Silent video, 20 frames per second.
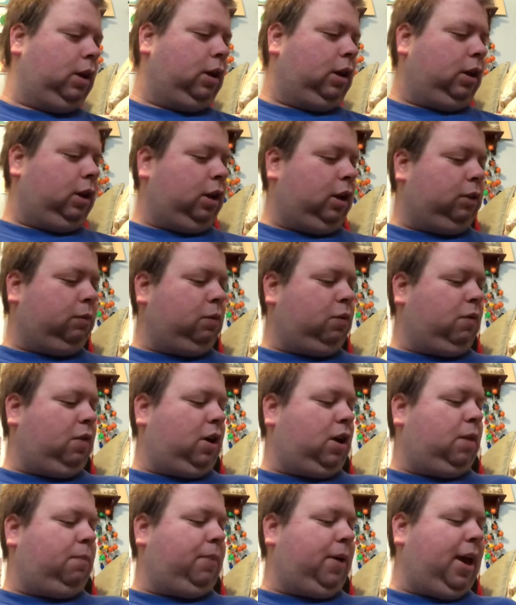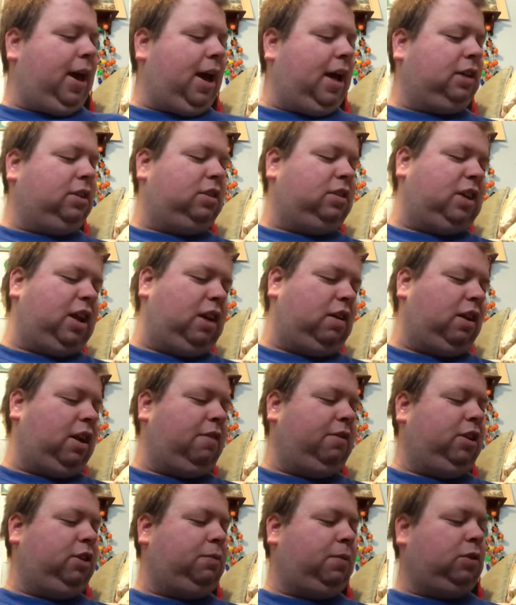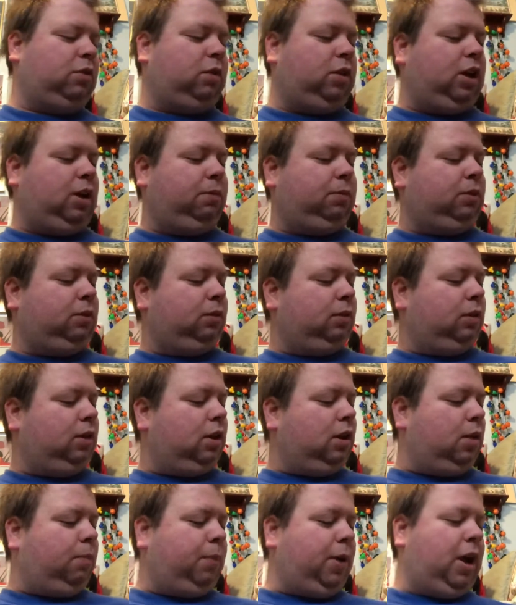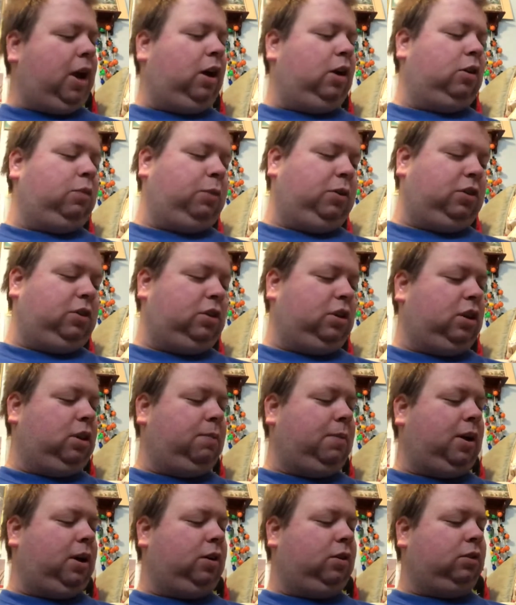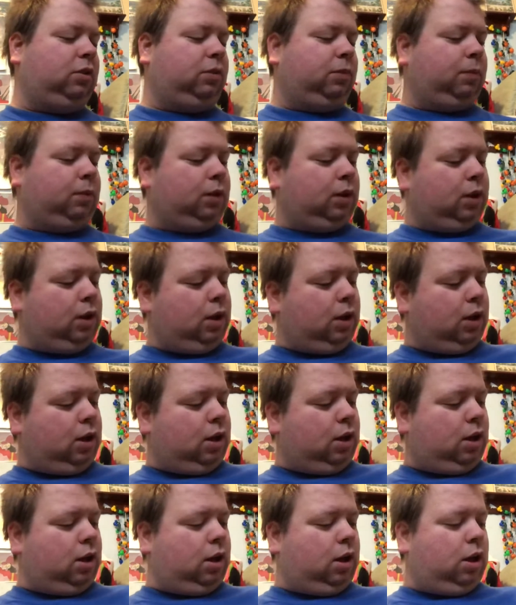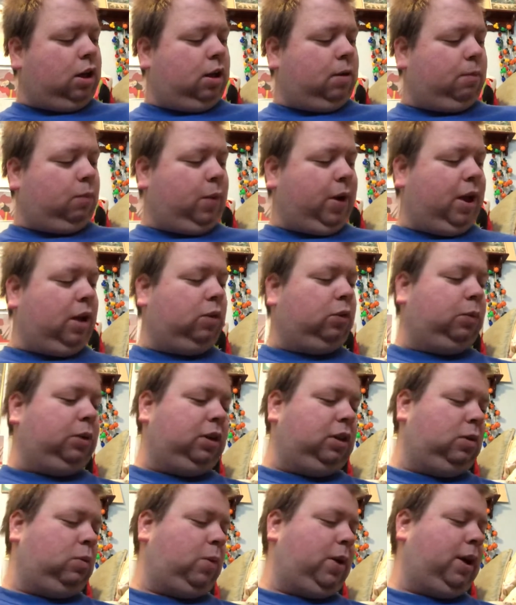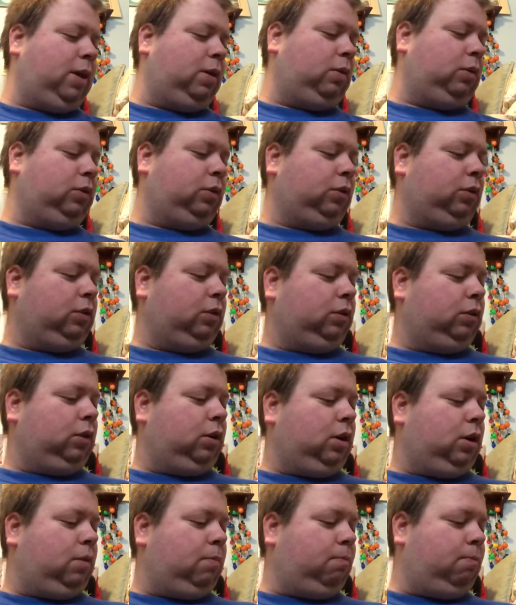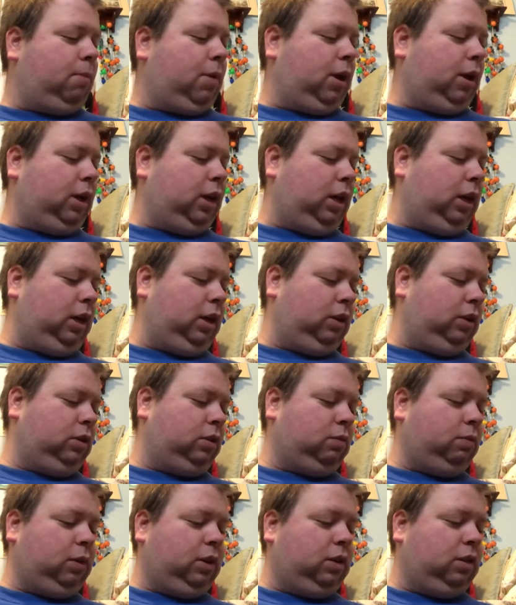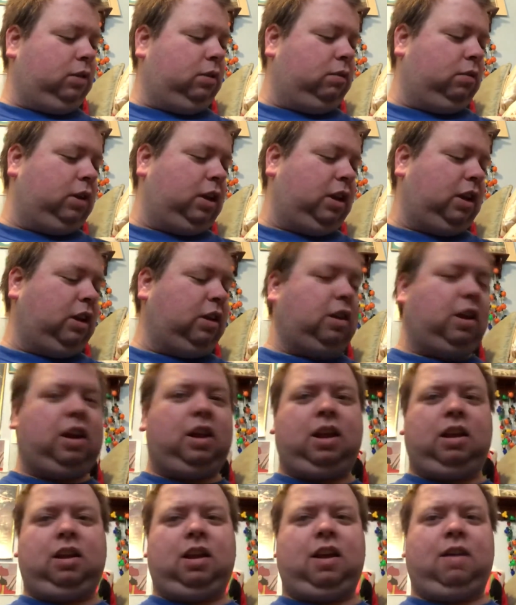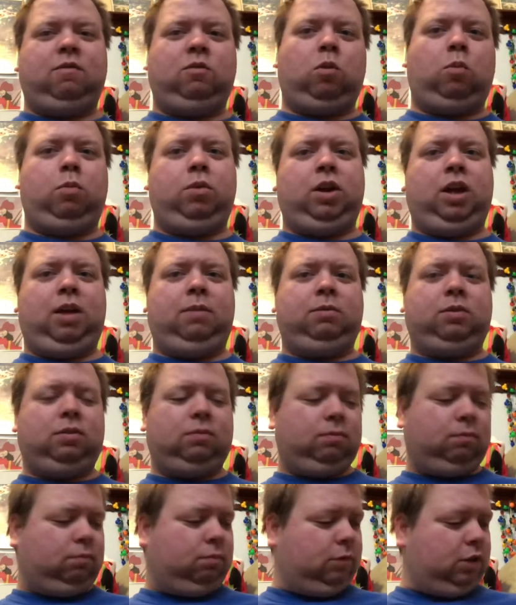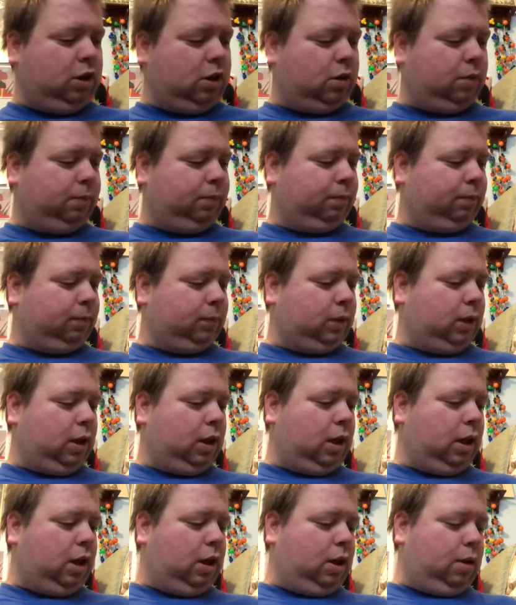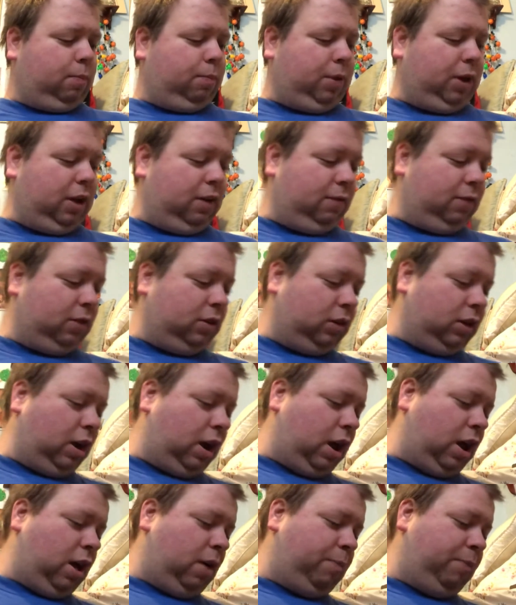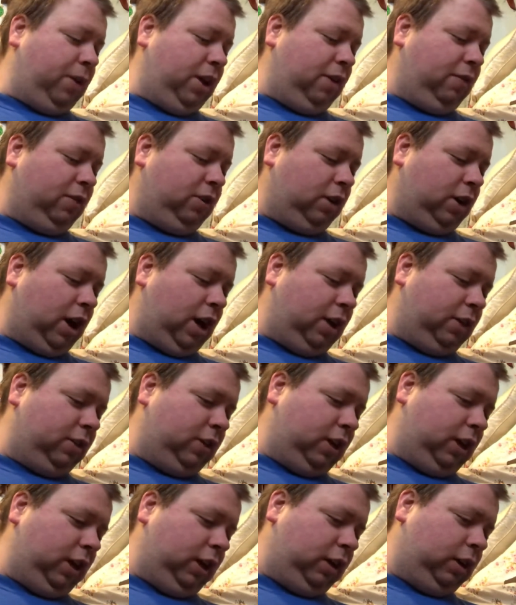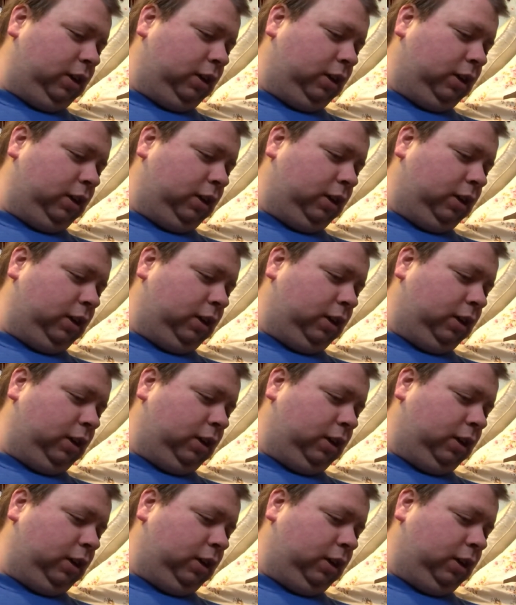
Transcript: Let's move on. Bats, they don't have any special names. Bears, we just did the bears. Whales, we did whales. Monkeys, we did. They have normal names, you know. Beaver, I think